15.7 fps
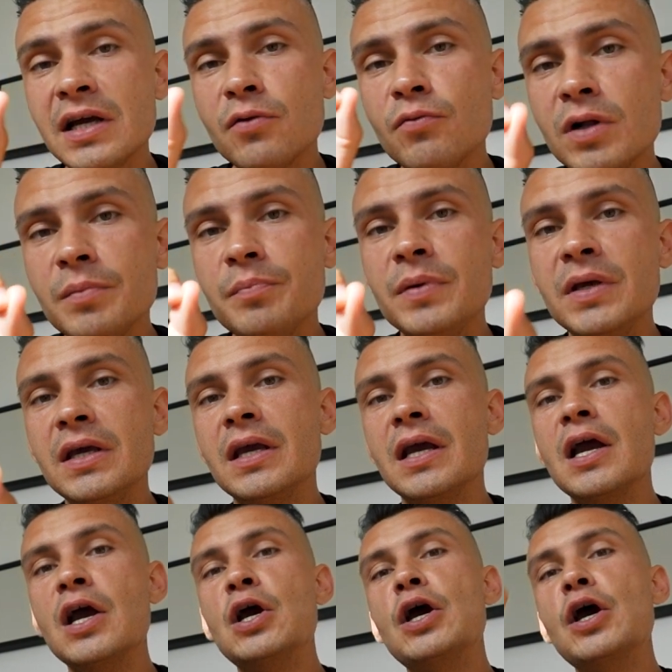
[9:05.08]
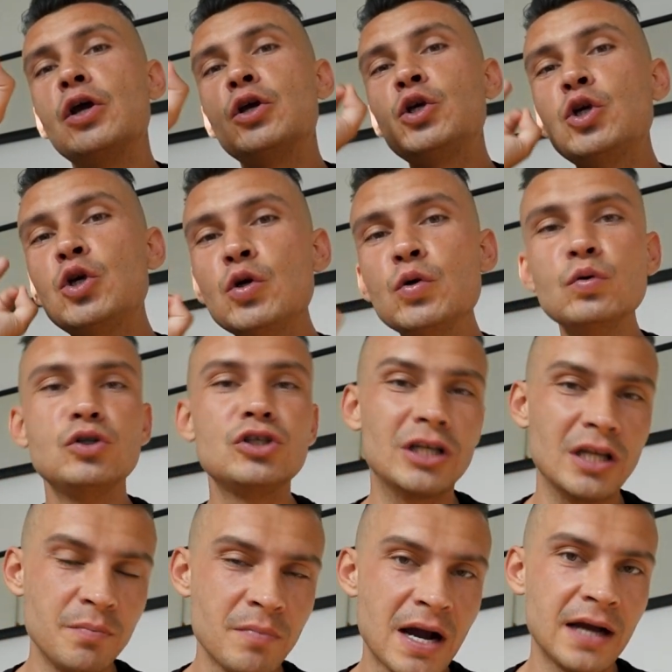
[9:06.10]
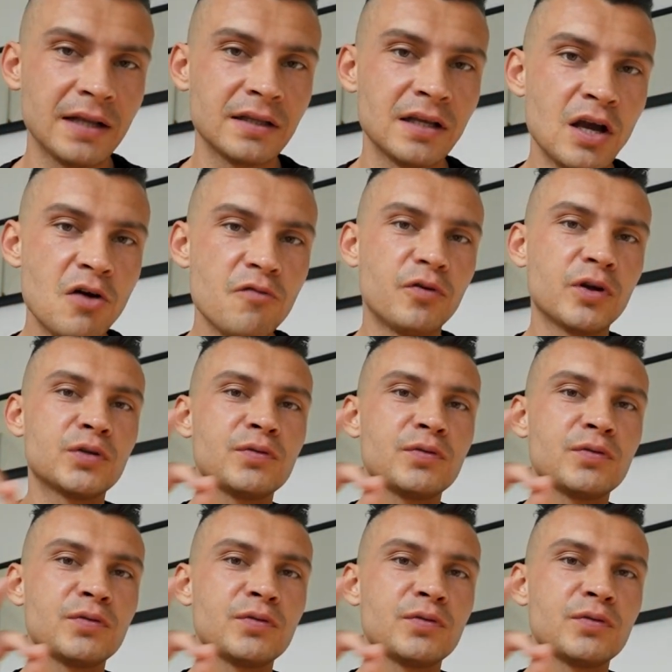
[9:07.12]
there will be huge demand for